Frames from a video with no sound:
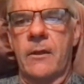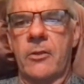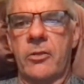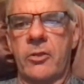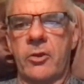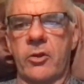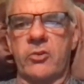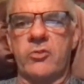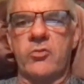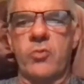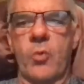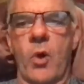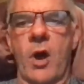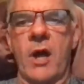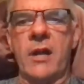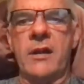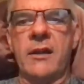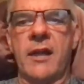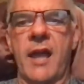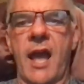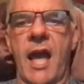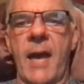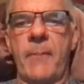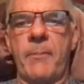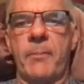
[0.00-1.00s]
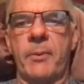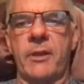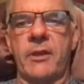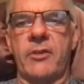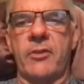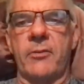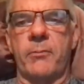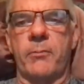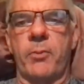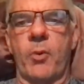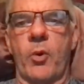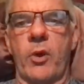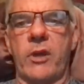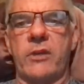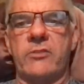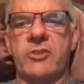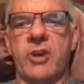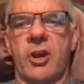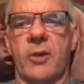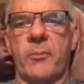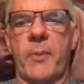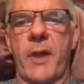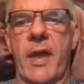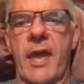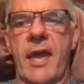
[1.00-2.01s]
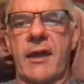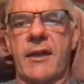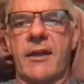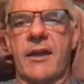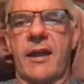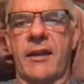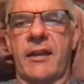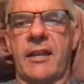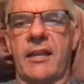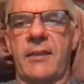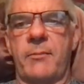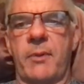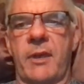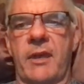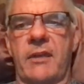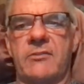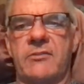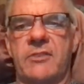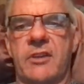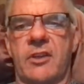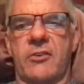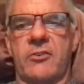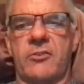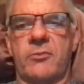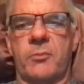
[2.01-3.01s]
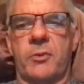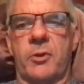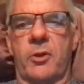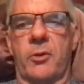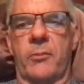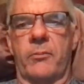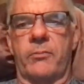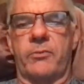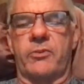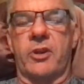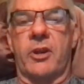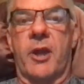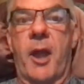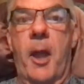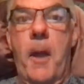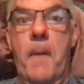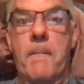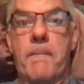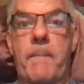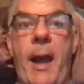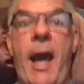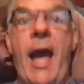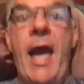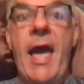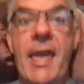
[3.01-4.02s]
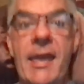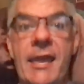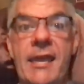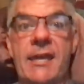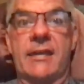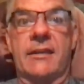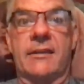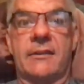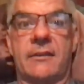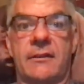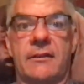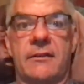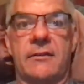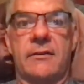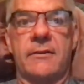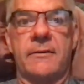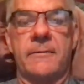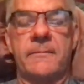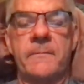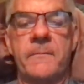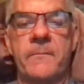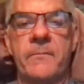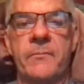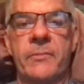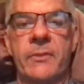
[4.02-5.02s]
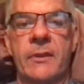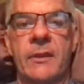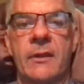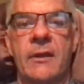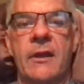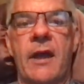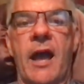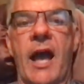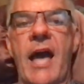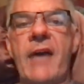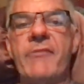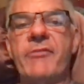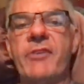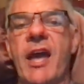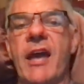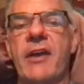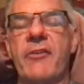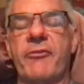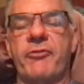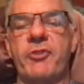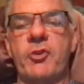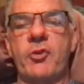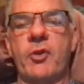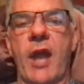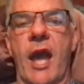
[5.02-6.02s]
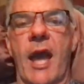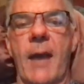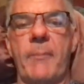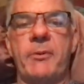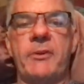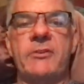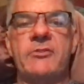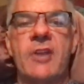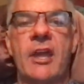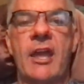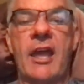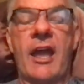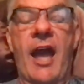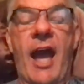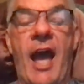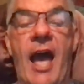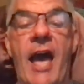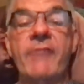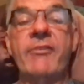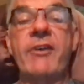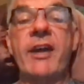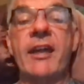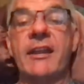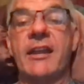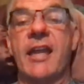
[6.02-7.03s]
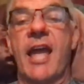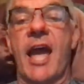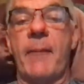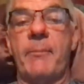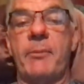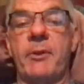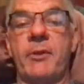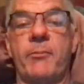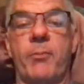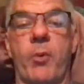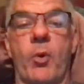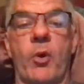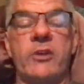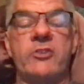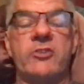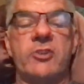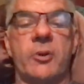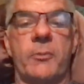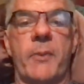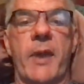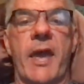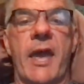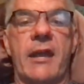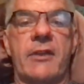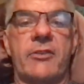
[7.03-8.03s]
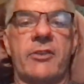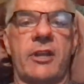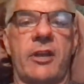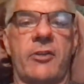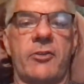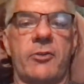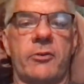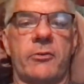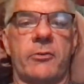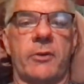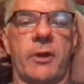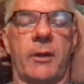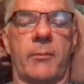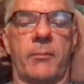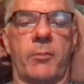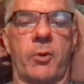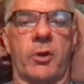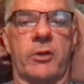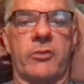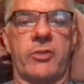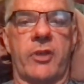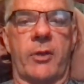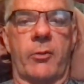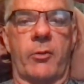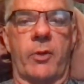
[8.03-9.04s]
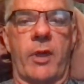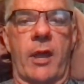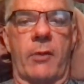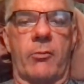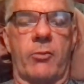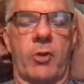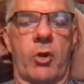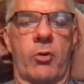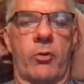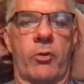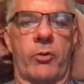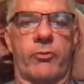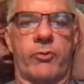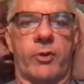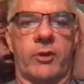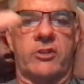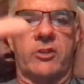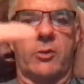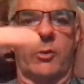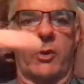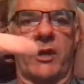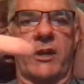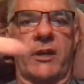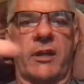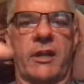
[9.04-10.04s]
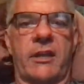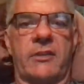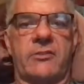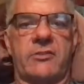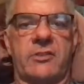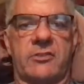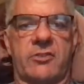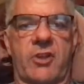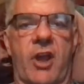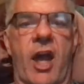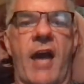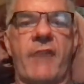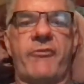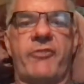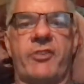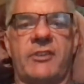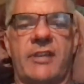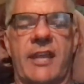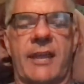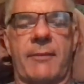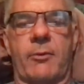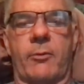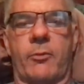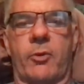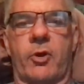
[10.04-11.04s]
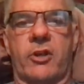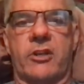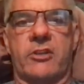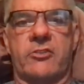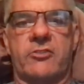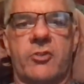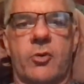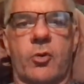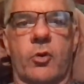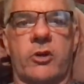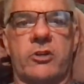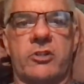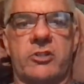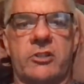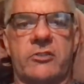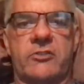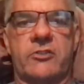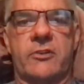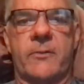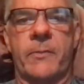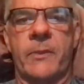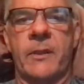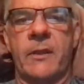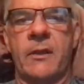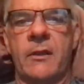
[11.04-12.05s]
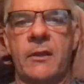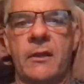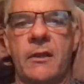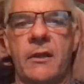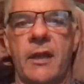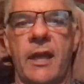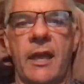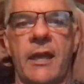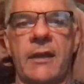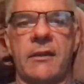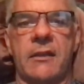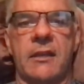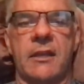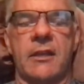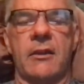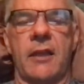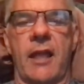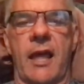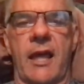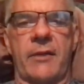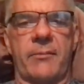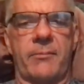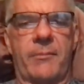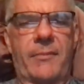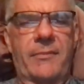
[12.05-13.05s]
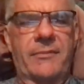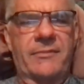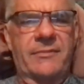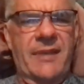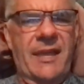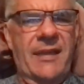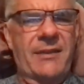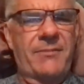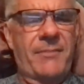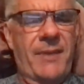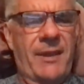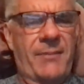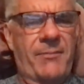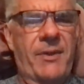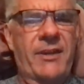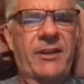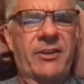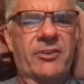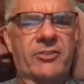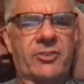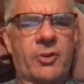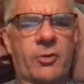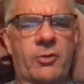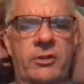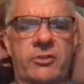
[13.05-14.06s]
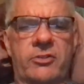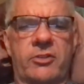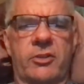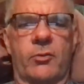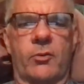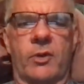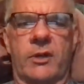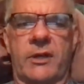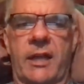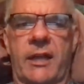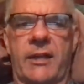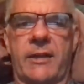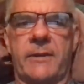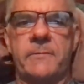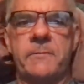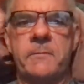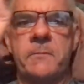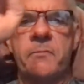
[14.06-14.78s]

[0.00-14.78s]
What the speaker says: There's one copy of The Boys Are Back on eBay. So it's Bill. Buy it. I've got a few copies. I've got a copy of Boys Are Back, the other book that I wrote with Richie Witt. It's his coffee table book. It's gorgeous. And I might have shown it to you one night.